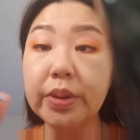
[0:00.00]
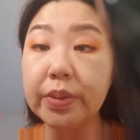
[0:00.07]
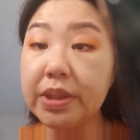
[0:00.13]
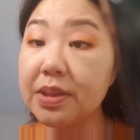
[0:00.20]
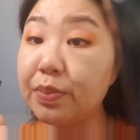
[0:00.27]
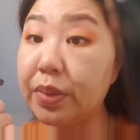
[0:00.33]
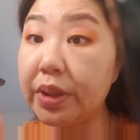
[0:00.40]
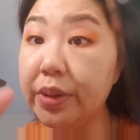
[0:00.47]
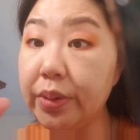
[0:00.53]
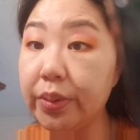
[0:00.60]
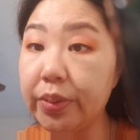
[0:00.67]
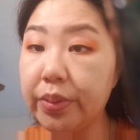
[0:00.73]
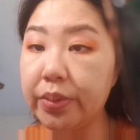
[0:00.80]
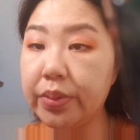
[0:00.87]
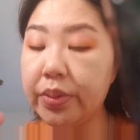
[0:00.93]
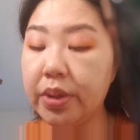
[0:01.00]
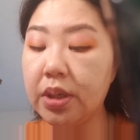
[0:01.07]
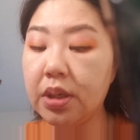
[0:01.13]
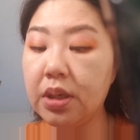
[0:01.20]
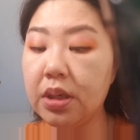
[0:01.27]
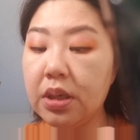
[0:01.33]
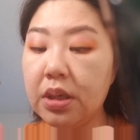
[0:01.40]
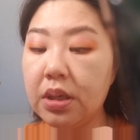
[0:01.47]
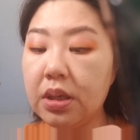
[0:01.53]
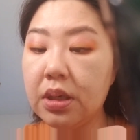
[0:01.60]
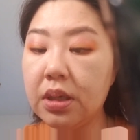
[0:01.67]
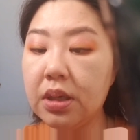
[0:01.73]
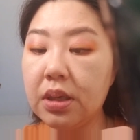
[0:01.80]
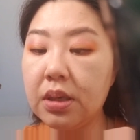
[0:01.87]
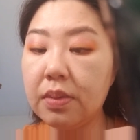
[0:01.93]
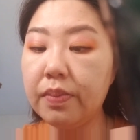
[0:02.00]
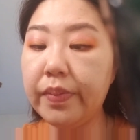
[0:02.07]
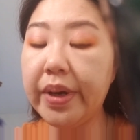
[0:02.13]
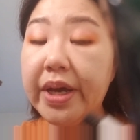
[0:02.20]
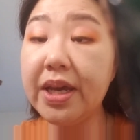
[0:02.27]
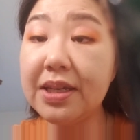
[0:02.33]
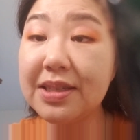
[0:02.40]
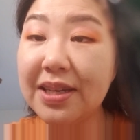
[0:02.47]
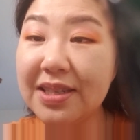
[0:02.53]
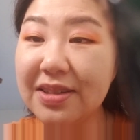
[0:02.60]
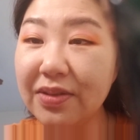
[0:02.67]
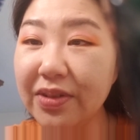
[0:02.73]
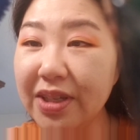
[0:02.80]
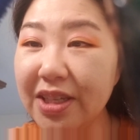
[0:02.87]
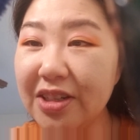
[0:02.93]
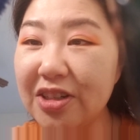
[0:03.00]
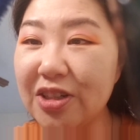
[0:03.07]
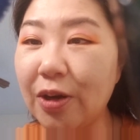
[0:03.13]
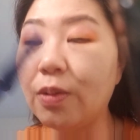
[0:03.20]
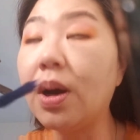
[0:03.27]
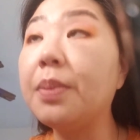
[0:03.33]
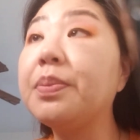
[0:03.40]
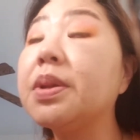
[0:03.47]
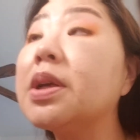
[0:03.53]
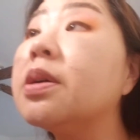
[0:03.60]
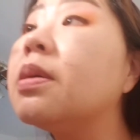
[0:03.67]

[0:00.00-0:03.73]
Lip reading: It's blue. But it doesn't really show up blue